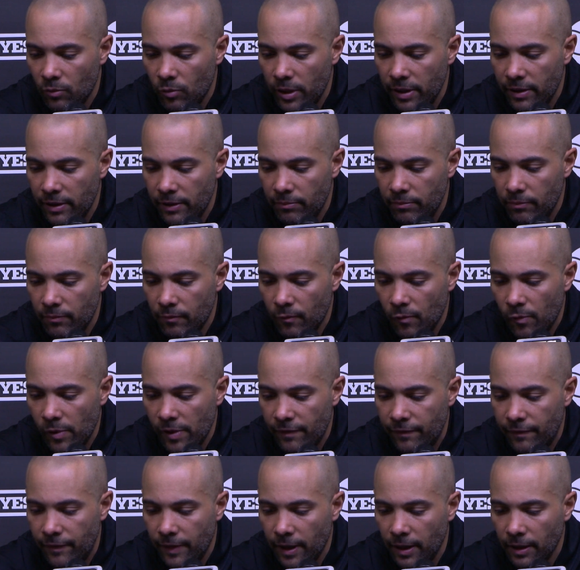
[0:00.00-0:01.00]
we
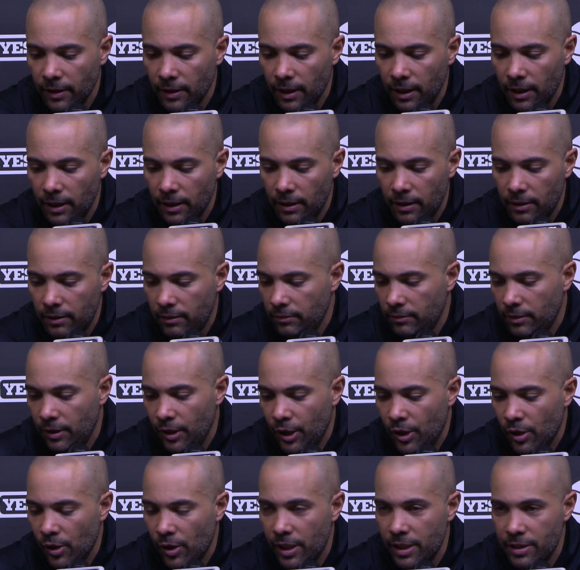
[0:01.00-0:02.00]
felt like,
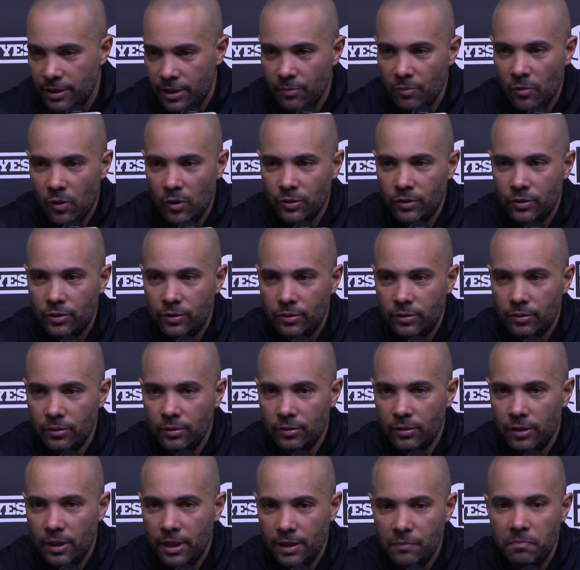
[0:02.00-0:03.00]

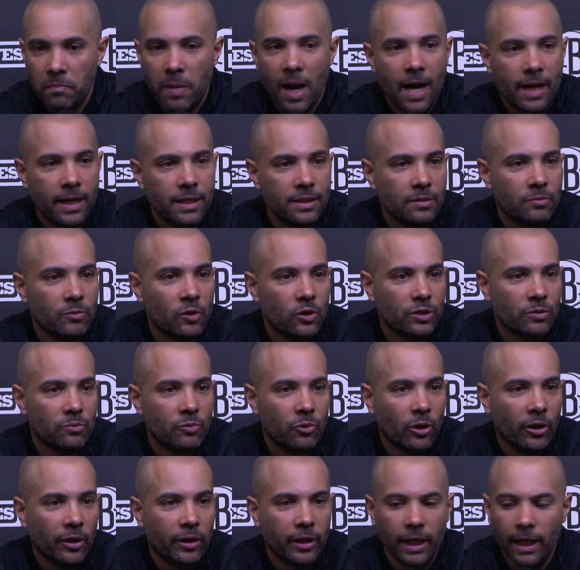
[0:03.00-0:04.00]
his body's the most
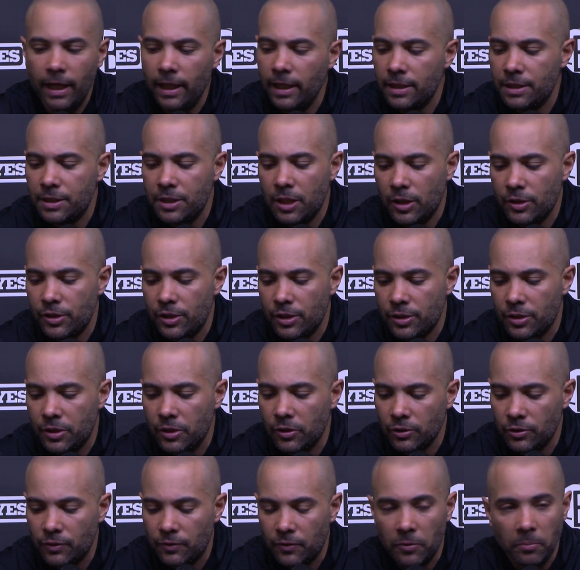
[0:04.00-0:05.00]
important thing. And it's not just
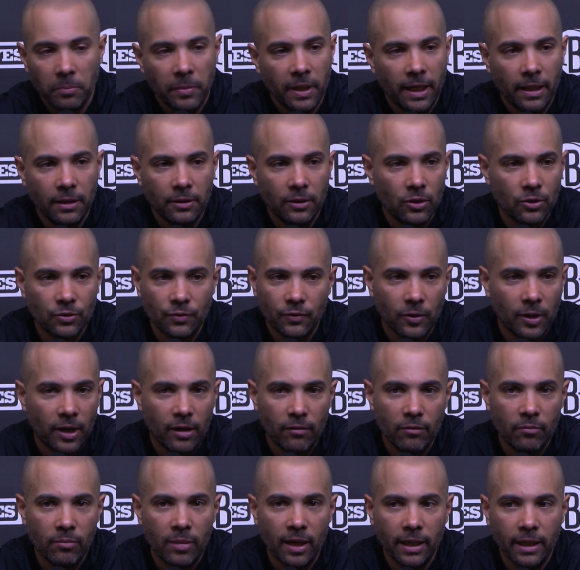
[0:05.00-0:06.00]
goes for Ben, goes for
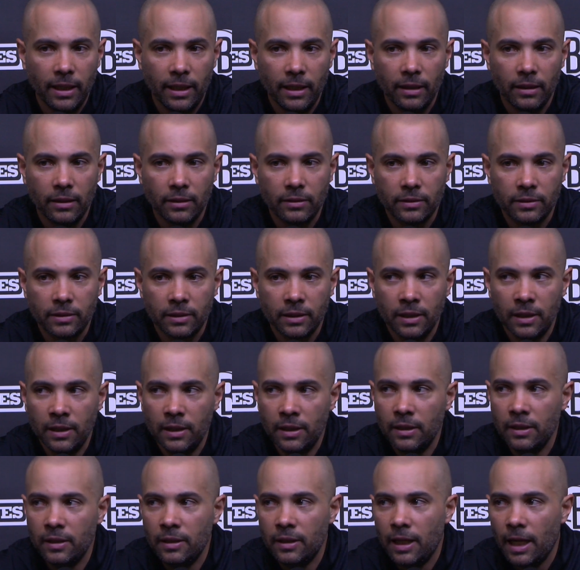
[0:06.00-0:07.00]
everybody else.
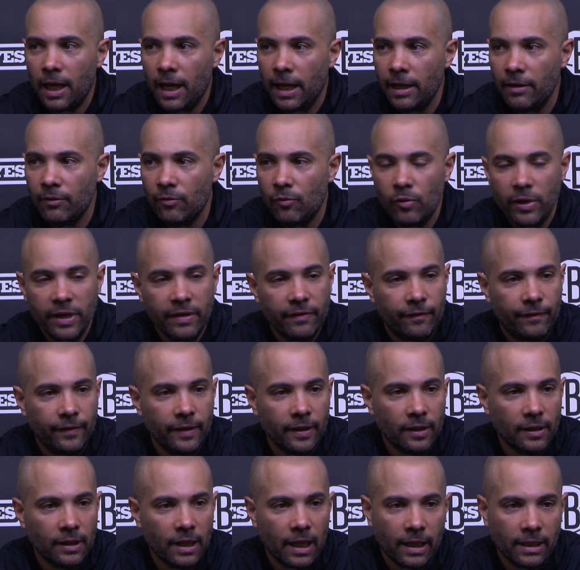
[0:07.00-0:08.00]
And if we
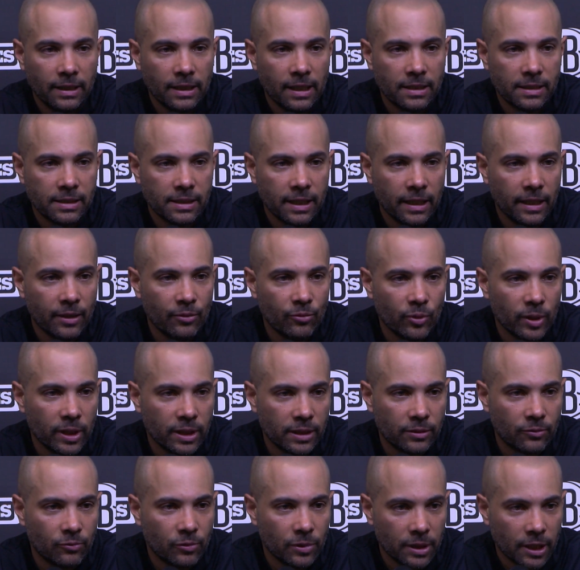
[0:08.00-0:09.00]
feel like there's any
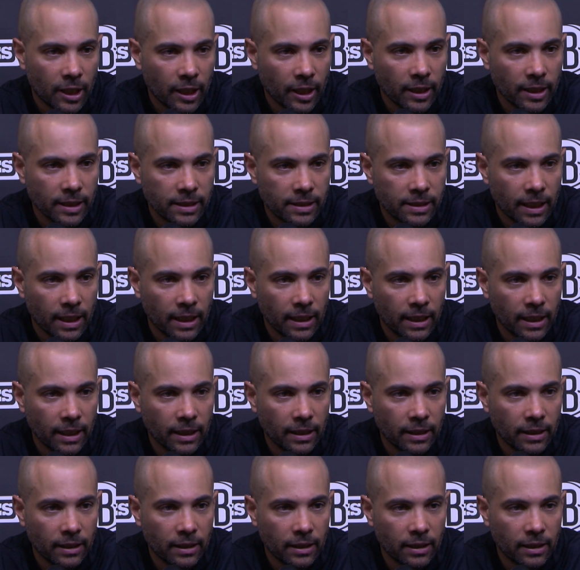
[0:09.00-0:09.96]
risk, we're not going to take it.